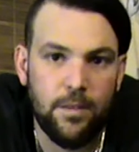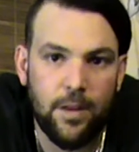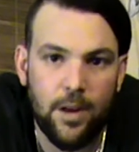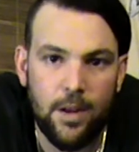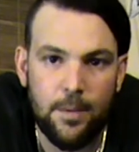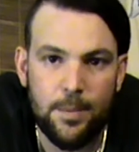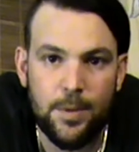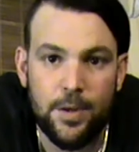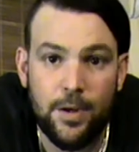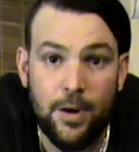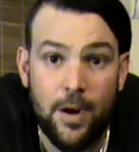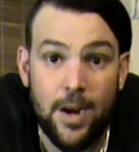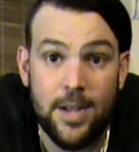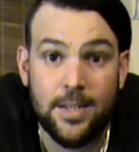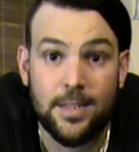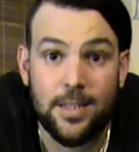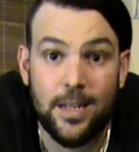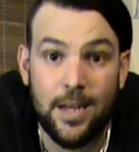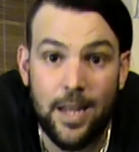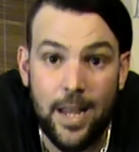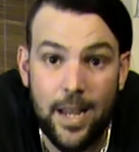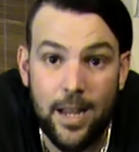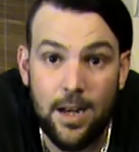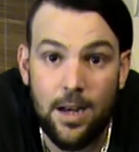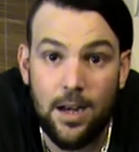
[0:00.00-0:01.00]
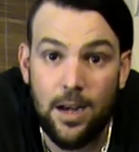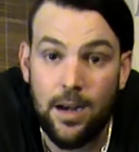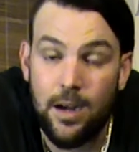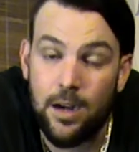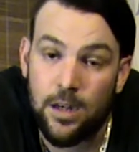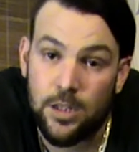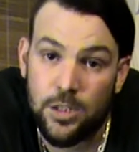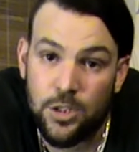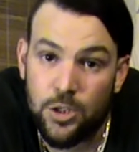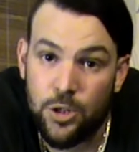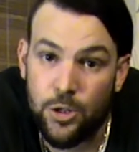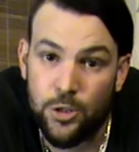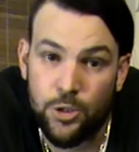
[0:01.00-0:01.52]
Procrastinated, and it
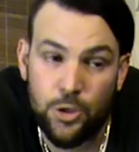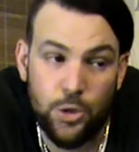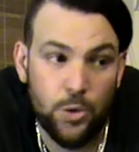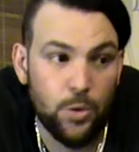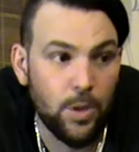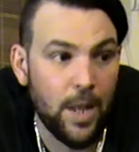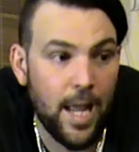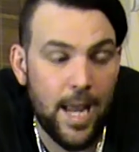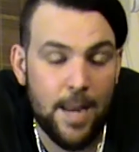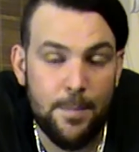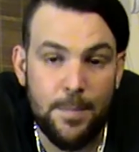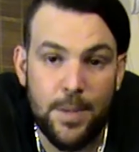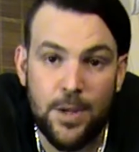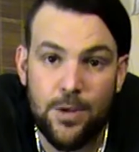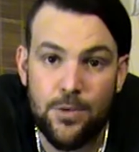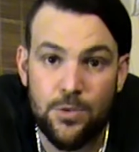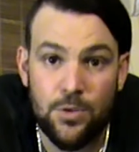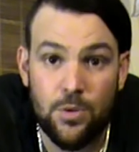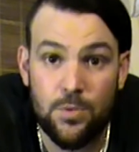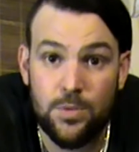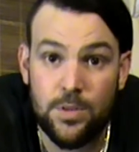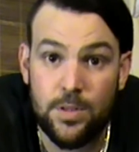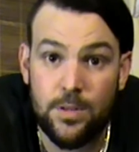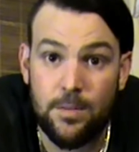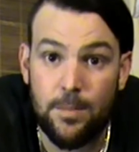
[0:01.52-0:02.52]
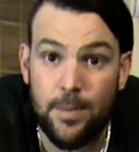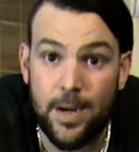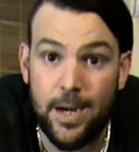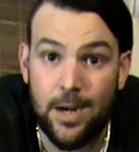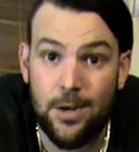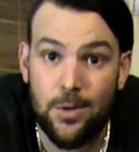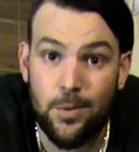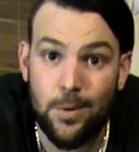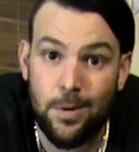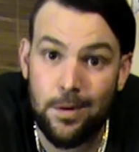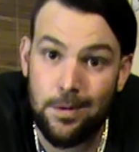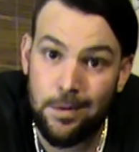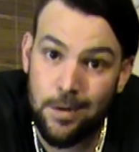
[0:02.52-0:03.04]
just got too late because I'm going to
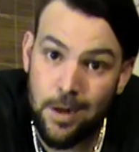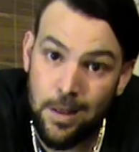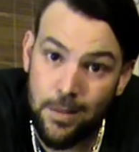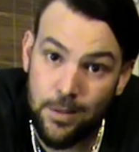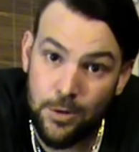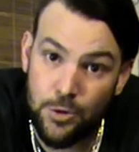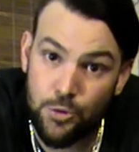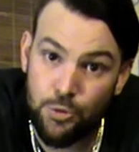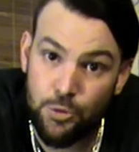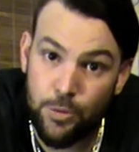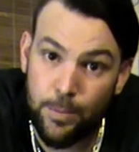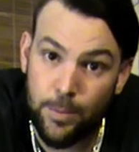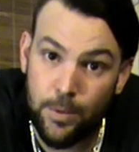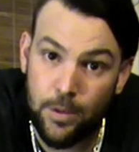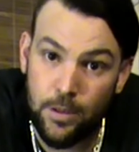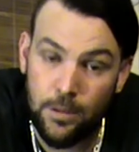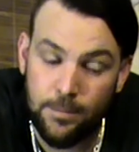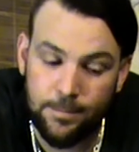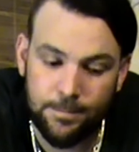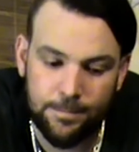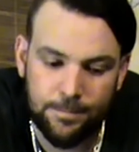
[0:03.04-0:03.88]
do another triple.